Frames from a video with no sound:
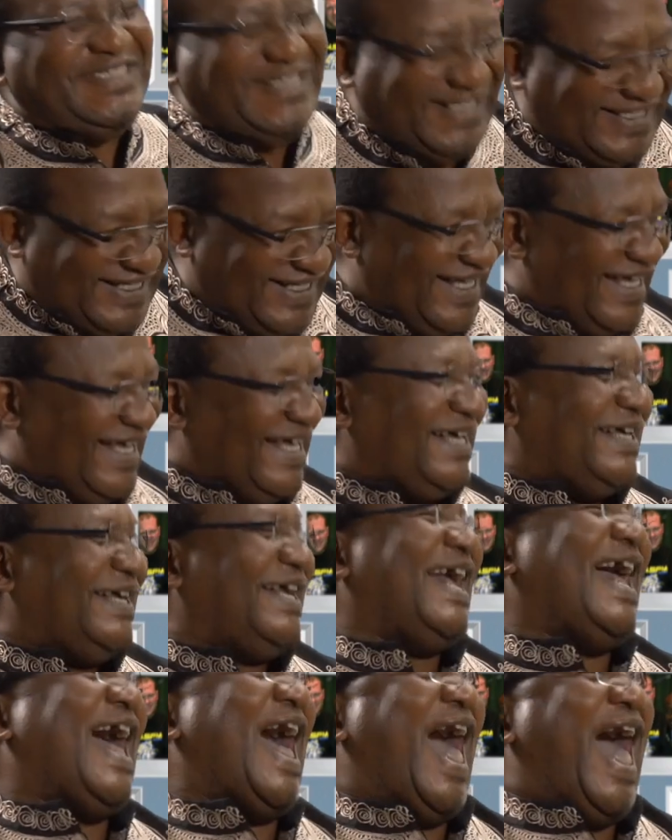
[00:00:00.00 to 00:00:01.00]
No, that's
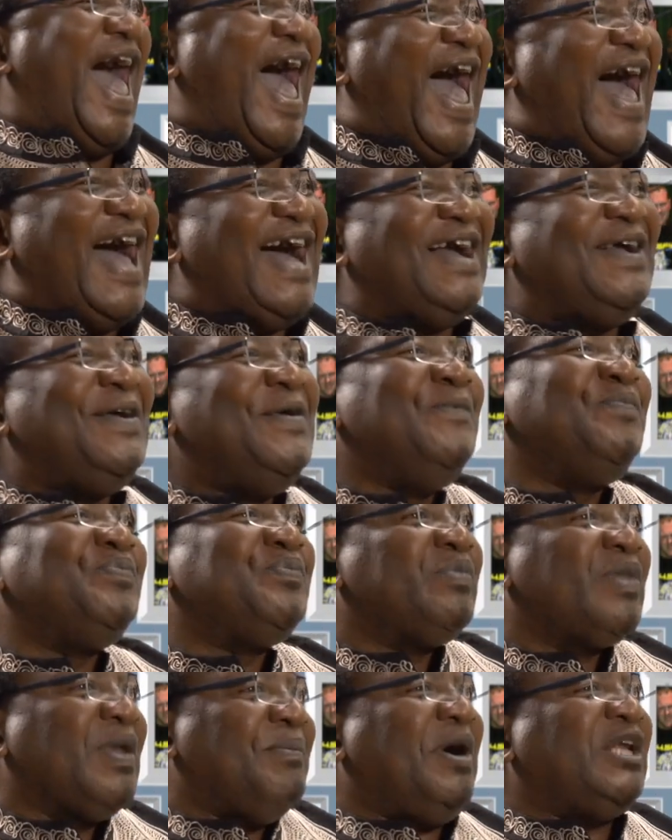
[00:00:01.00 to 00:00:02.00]
cool. Listen,
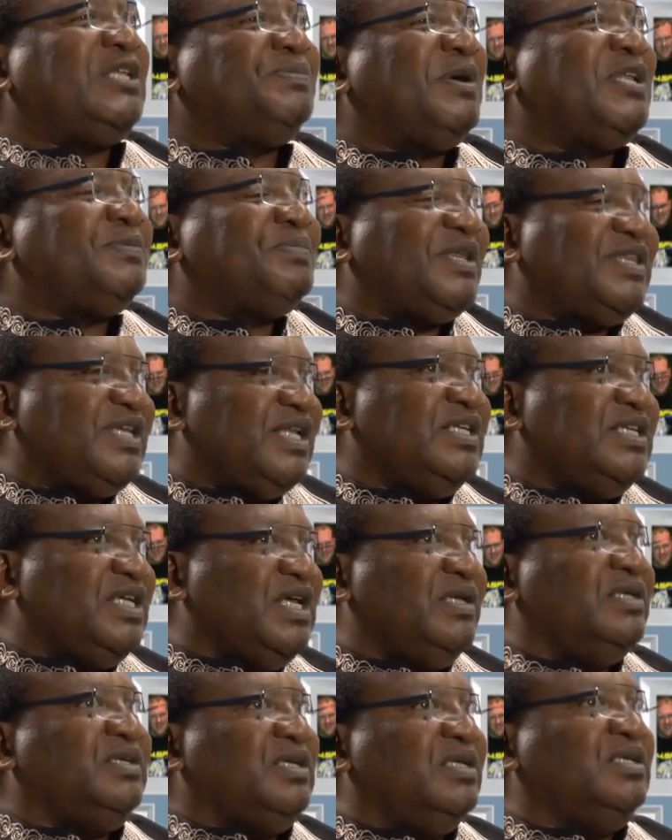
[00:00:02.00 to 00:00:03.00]
Vusi, we're running out of time,
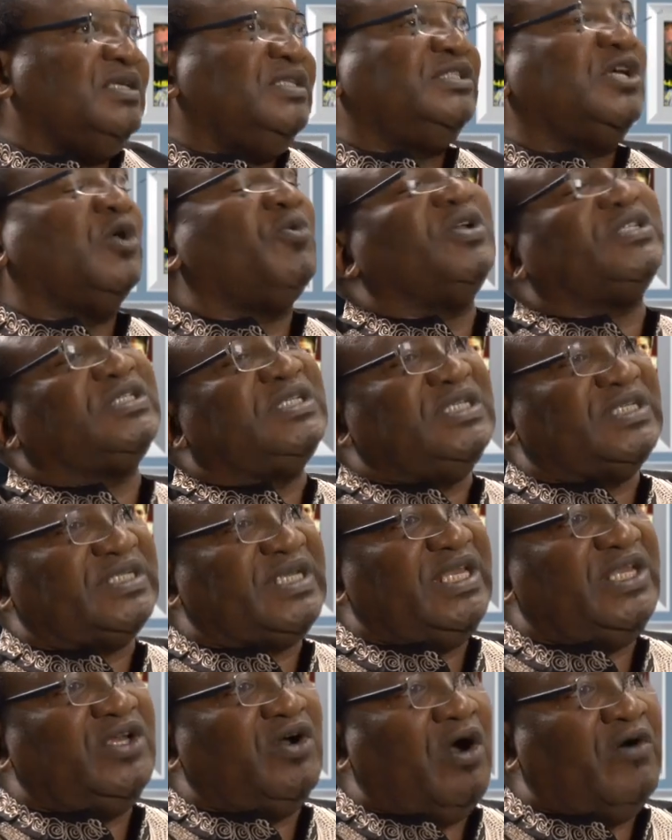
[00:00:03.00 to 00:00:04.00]
buddy. It's a question
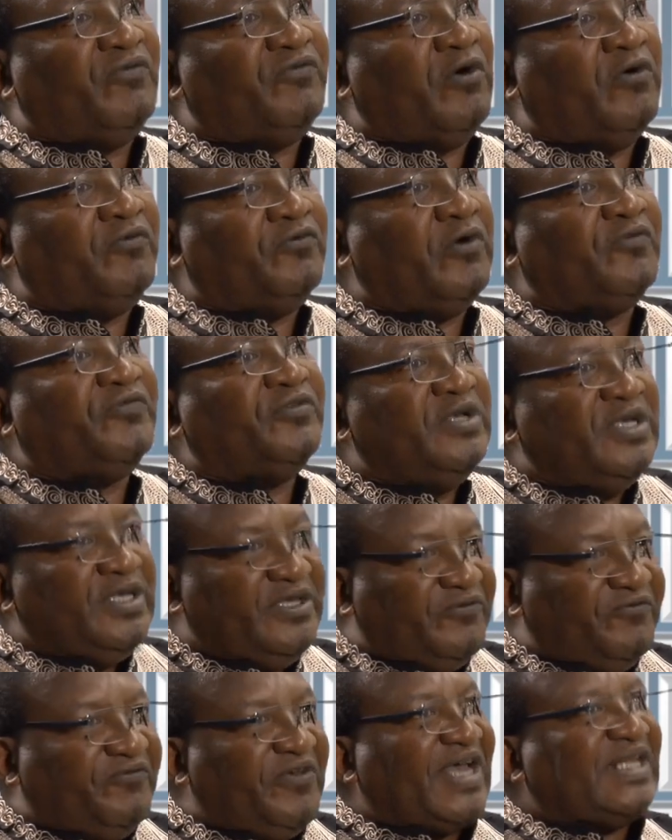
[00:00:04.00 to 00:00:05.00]
really of
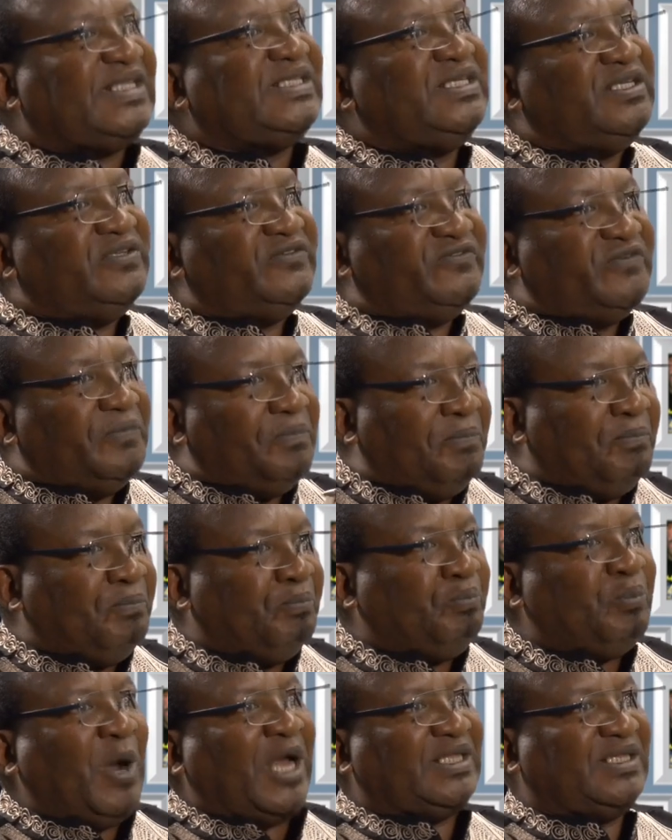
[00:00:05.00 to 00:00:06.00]
effective
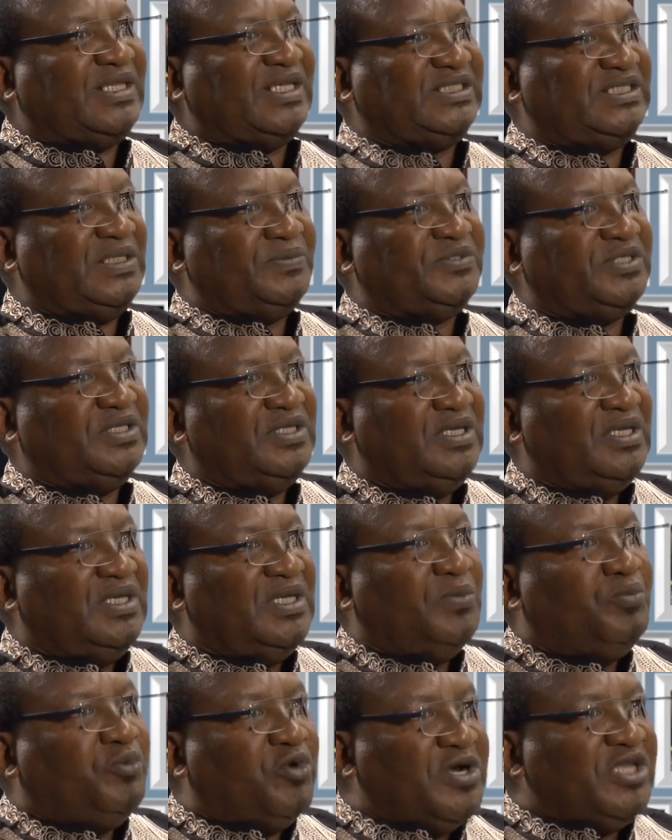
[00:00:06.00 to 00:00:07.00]
partnerships.
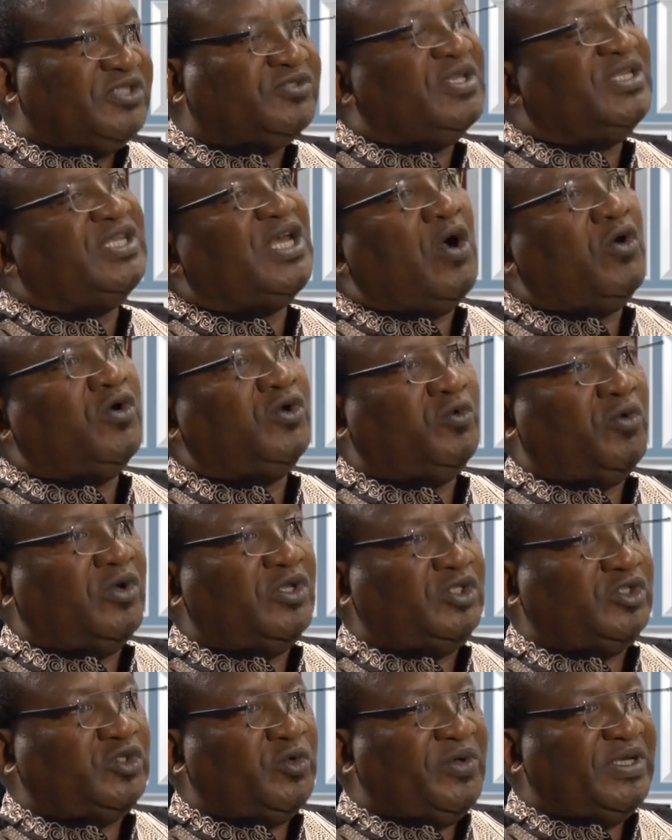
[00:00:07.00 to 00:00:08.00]
Police on their own
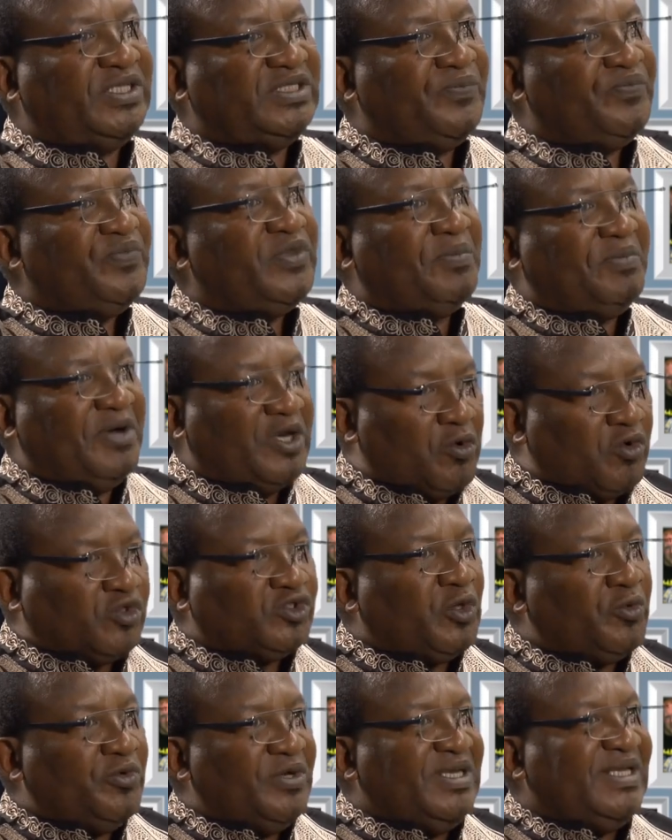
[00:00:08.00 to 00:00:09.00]
won't do it, but
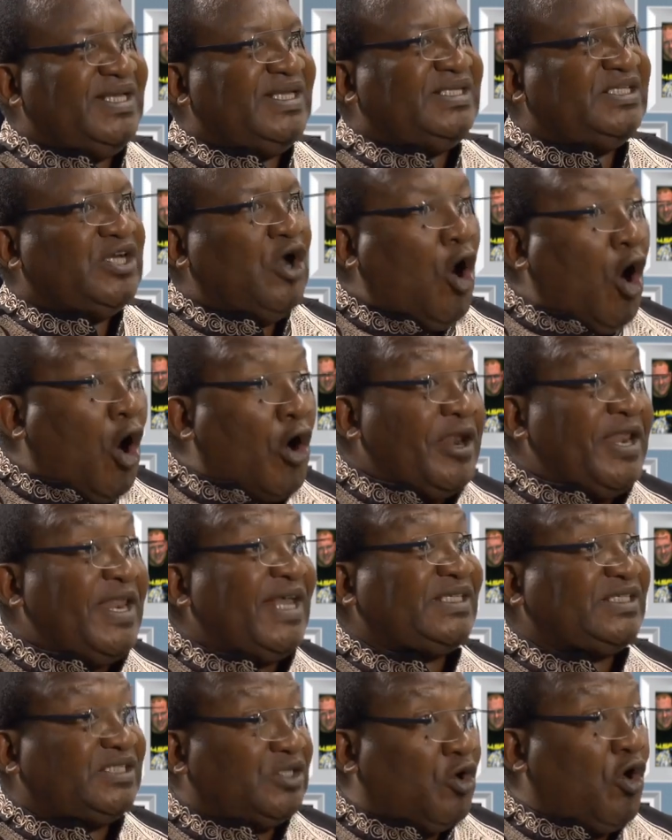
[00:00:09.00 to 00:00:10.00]
also we need
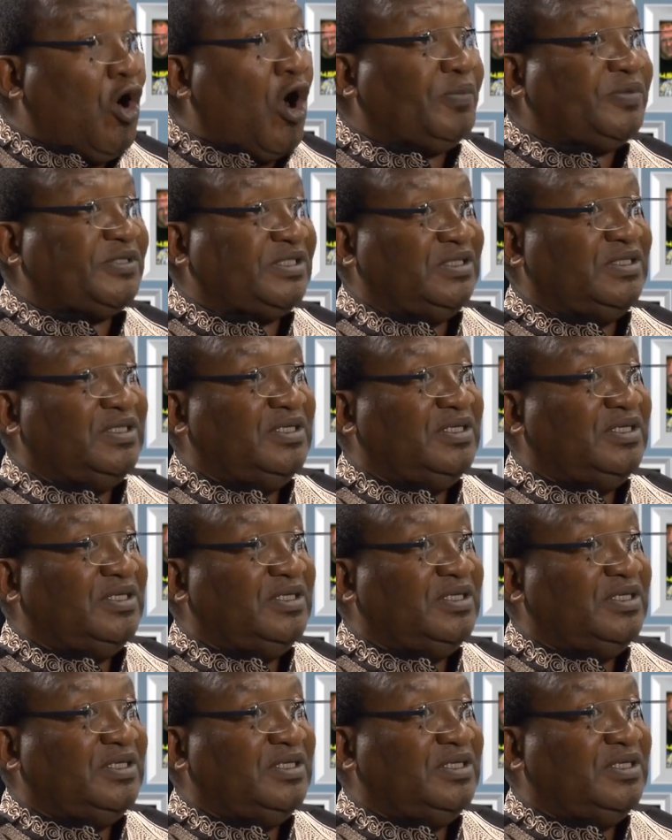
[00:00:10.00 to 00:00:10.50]
honest cops.